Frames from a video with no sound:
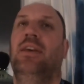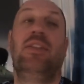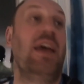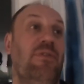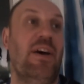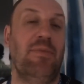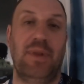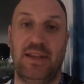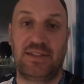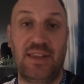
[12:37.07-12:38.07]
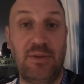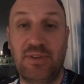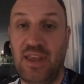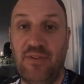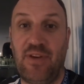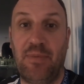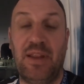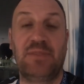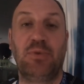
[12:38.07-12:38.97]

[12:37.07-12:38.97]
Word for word: 35 minutes. I think it was 35 minutes,